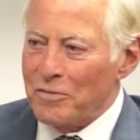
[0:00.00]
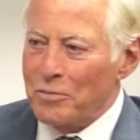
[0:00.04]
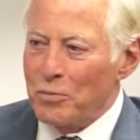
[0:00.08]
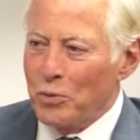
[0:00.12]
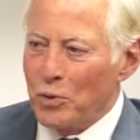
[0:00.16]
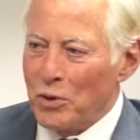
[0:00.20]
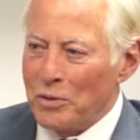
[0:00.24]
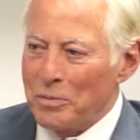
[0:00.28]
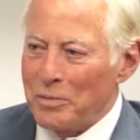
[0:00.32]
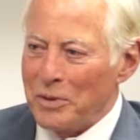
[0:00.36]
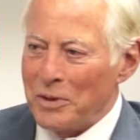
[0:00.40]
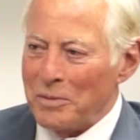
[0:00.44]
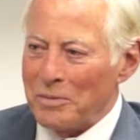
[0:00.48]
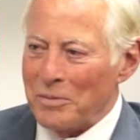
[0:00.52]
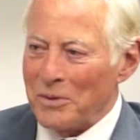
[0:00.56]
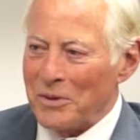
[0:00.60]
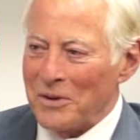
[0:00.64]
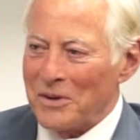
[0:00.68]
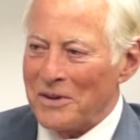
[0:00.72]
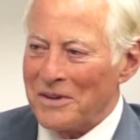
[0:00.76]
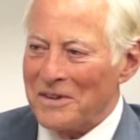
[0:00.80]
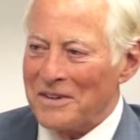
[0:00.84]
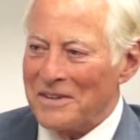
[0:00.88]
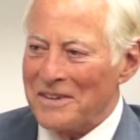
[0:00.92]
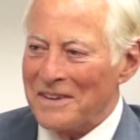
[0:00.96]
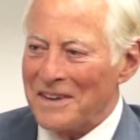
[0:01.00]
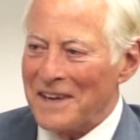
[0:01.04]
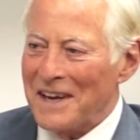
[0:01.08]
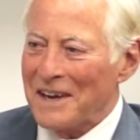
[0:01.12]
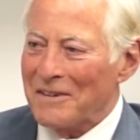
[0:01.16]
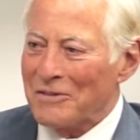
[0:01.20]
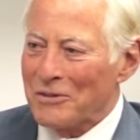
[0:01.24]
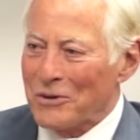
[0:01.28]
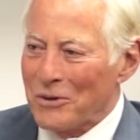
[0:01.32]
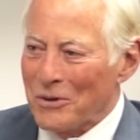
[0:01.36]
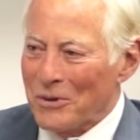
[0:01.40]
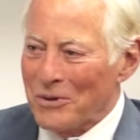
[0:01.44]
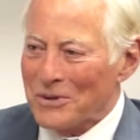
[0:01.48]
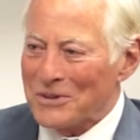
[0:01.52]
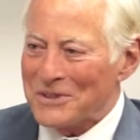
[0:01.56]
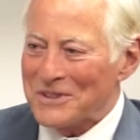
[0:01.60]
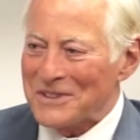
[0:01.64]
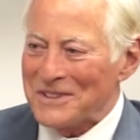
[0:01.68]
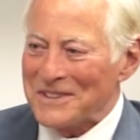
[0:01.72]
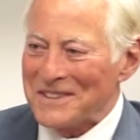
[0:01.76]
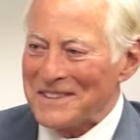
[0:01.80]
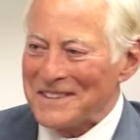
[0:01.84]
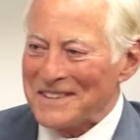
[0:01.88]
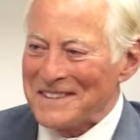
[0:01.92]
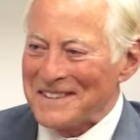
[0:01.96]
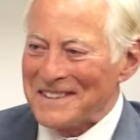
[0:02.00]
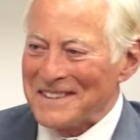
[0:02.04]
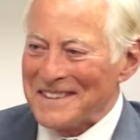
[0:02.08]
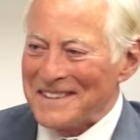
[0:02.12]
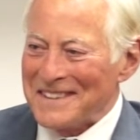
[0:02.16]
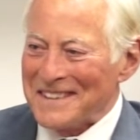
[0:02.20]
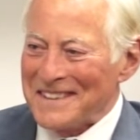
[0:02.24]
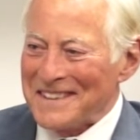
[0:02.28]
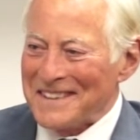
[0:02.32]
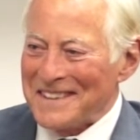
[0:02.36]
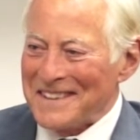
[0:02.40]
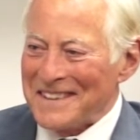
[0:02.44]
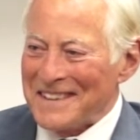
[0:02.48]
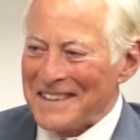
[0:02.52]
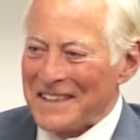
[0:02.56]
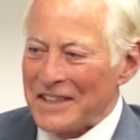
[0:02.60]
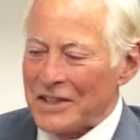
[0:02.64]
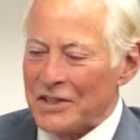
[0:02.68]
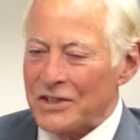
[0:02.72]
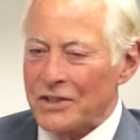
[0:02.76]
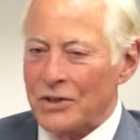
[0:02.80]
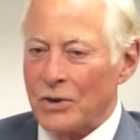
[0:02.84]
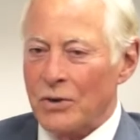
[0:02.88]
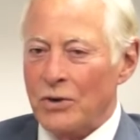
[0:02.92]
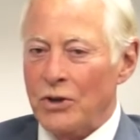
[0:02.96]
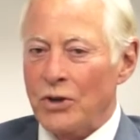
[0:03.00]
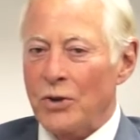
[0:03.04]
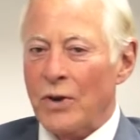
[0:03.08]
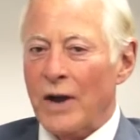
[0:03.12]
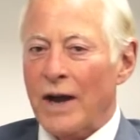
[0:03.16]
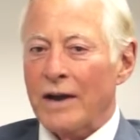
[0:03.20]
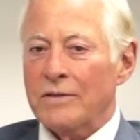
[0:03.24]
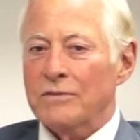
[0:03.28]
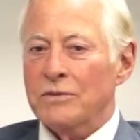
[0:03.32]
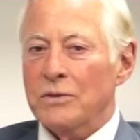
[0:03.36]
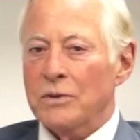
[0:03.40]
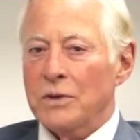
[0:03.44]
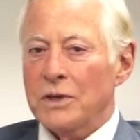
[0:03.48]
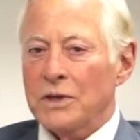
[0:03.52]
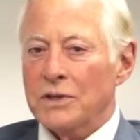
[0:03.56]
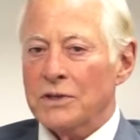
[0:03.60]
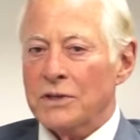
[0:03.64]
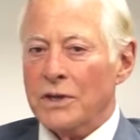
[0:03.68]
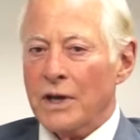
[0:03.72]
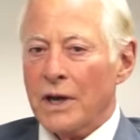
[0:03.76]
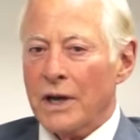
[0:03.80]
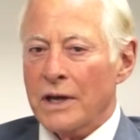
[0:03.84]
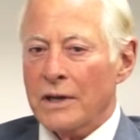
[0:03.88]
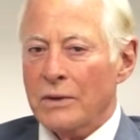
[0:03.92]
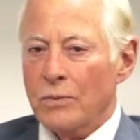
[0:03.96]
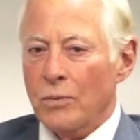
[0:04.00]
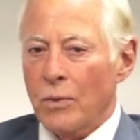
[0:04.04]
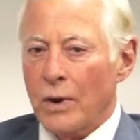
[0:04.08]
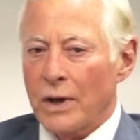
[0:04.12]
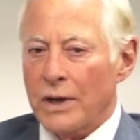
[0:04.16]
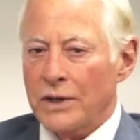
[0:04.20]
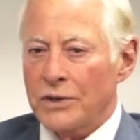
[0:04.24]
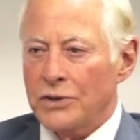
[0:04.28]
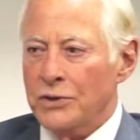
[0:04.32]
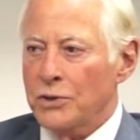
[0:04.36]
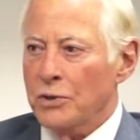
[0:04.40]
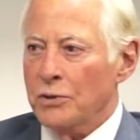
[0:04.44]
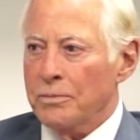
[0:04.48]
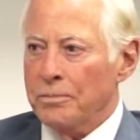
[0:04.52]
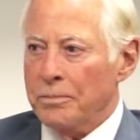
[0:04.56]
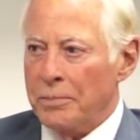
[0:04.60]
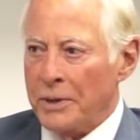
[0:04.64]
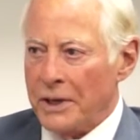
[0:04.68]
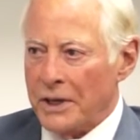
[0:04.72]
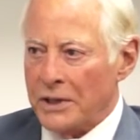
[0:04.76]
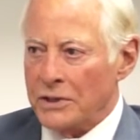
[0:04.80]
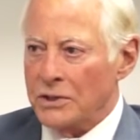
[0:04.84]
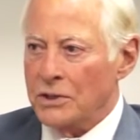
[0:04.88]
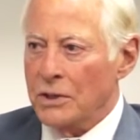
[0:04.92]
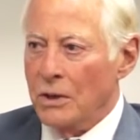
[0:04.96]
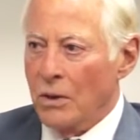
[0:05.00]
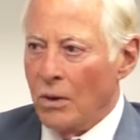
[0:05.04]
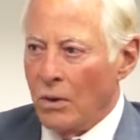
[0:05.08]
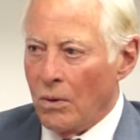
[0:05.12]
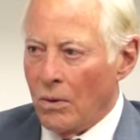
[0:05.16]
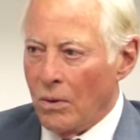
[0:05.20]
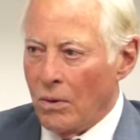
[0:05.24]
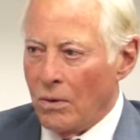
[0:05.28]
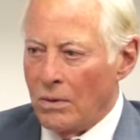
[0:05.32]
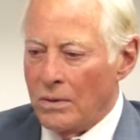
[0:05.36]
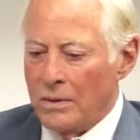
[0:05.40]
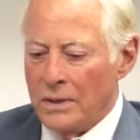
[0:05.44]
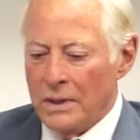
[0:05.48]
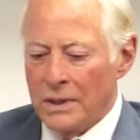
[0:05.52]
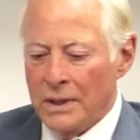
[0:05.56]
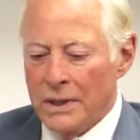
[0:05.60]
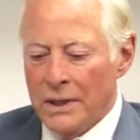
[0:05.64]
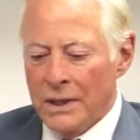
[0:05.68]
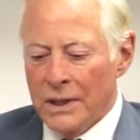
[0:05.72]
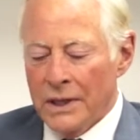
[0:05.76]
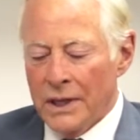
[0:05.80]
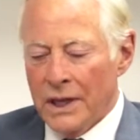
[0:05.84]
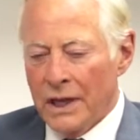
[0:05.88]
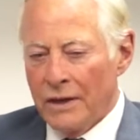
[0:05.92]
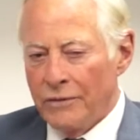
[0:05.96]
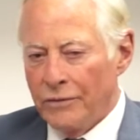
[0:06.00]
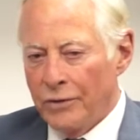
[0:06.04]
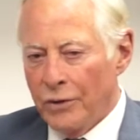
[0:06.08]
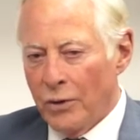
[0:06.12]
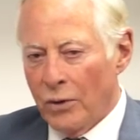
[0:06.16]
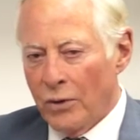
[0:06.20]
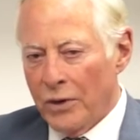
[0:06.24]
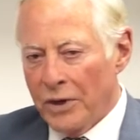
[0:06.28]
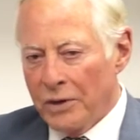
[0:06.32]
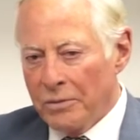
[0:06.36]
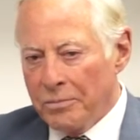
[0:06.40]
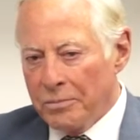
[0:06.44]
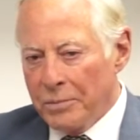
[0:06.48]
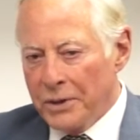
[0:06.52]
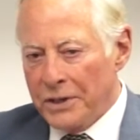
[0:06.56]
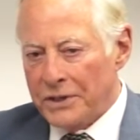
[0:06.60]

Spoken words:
of poor people have goals. So you have to decide what is your biggest goal. If you are in